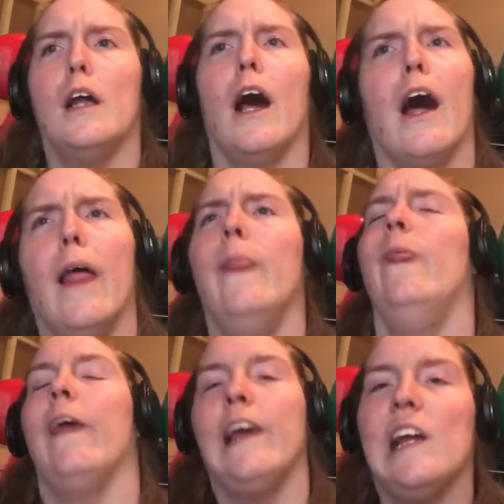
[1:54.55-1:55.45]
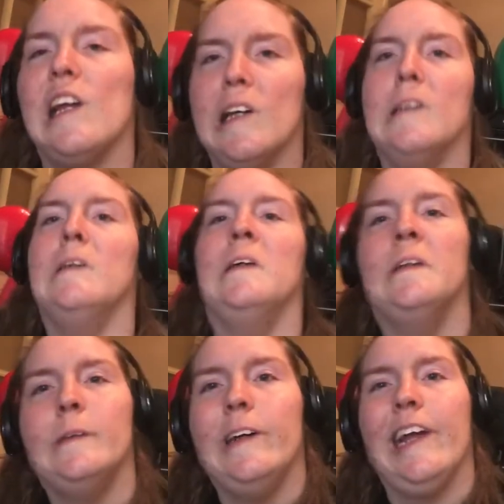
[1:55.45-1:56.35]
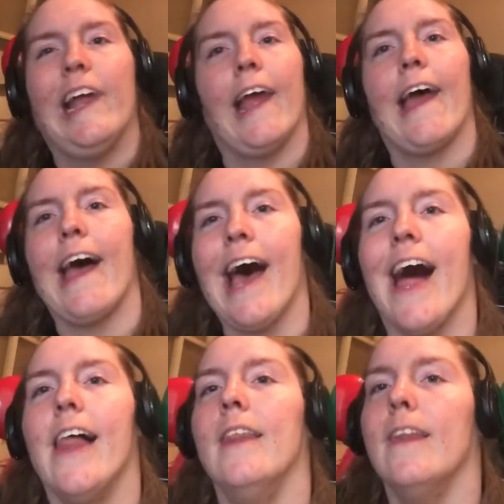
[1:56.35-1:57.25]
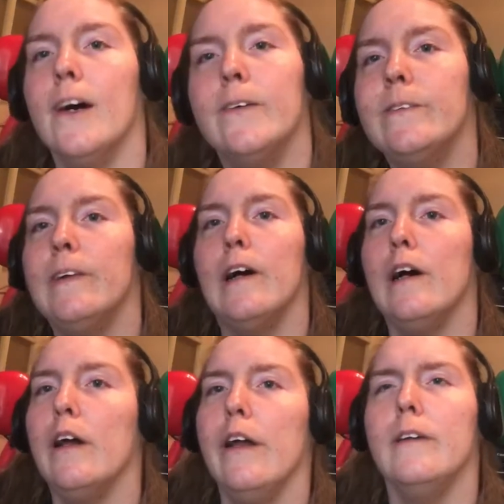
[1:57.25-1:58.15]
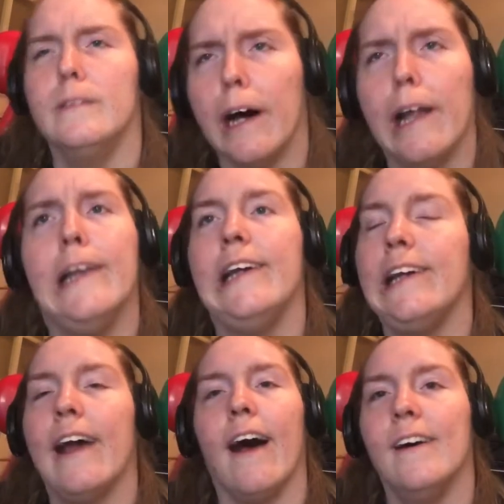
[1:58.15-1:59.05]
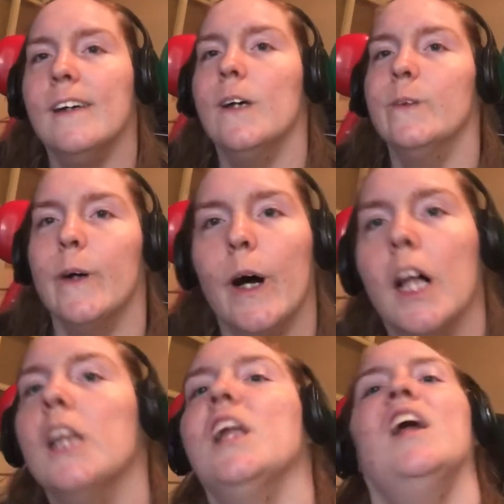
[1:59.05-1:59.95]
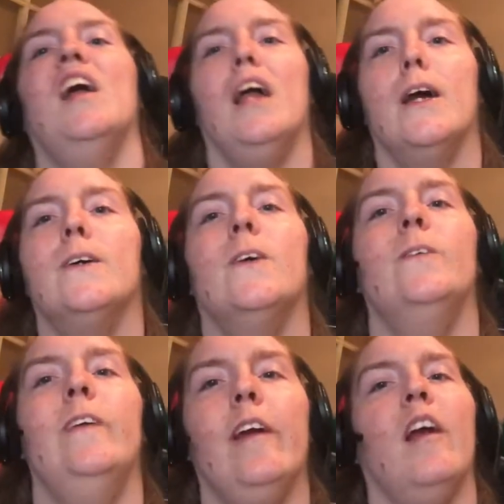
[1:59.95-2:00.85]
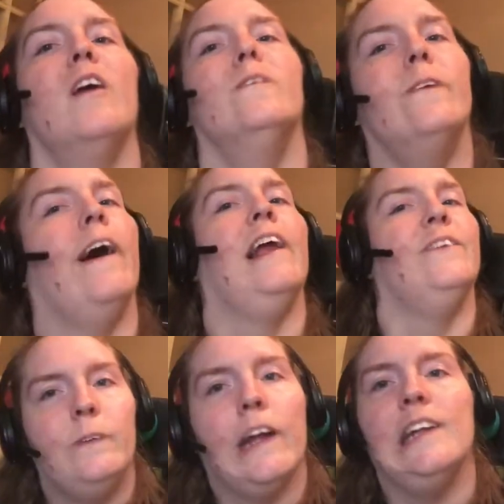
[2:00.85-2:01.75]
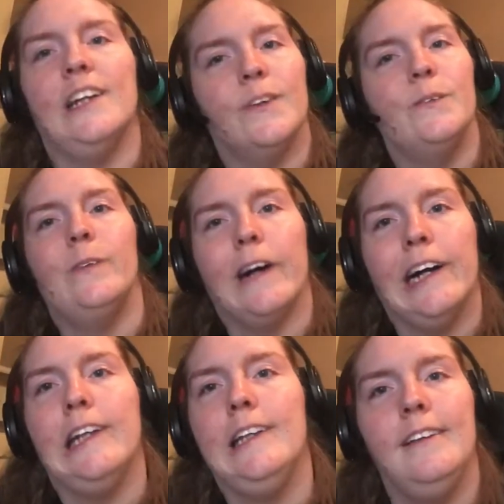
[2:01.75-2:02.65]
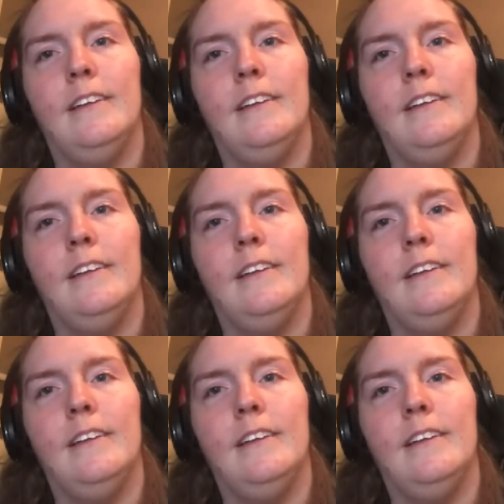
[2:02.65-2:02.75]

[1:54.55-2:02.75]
I think if we had them running our world, it would be a way better place